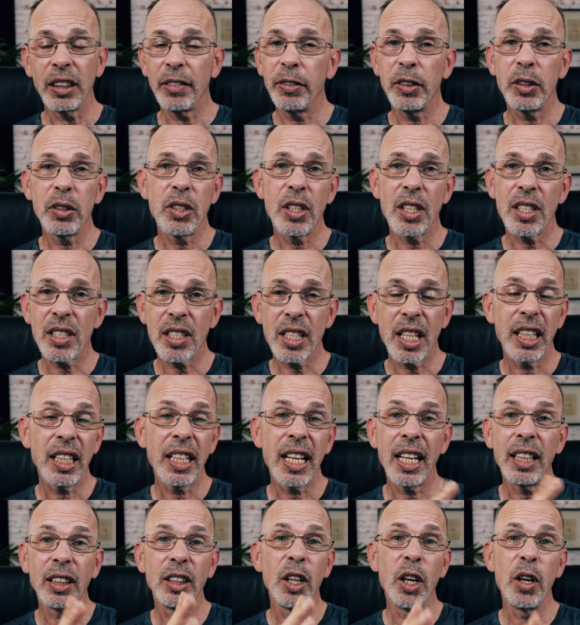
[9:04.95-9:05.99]
If you just say
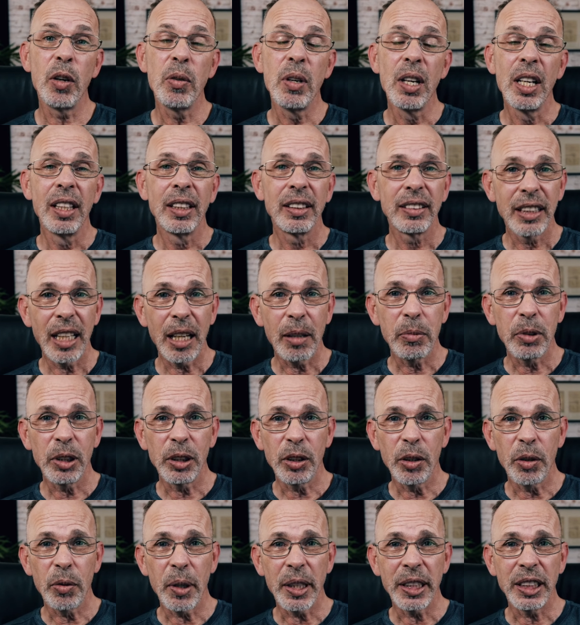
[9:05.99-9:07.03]
hello, that
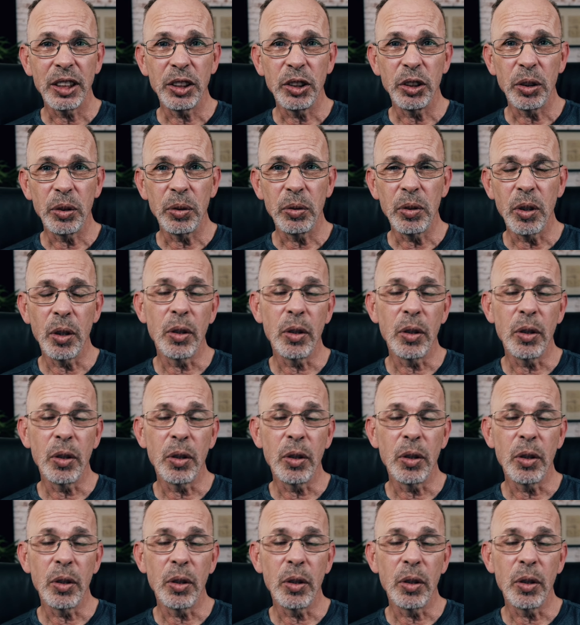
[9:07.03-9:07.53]
will already do.